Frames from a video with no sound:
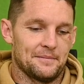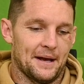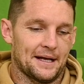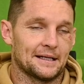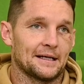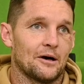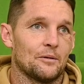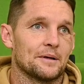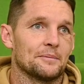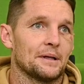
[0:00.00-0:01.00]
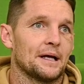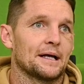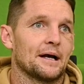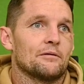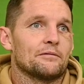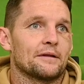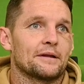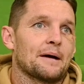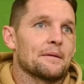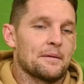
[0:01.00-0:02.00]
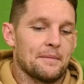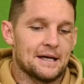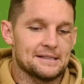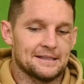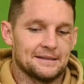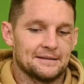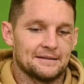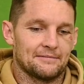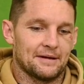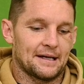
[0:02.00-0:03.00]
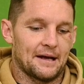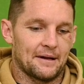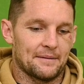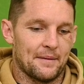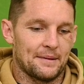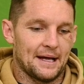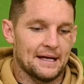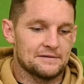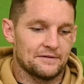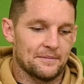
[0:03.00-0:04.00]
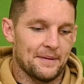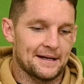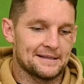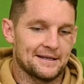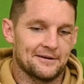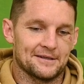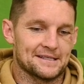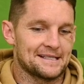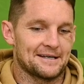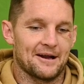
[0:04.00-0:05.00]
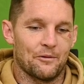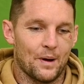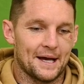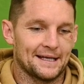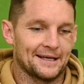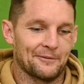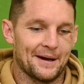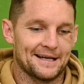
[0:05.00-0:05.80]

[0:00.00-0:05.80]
back in Goulburn and playing golf with a couple of the mates, and going out to mum and dad's for a baked dinner and just sitting around waiting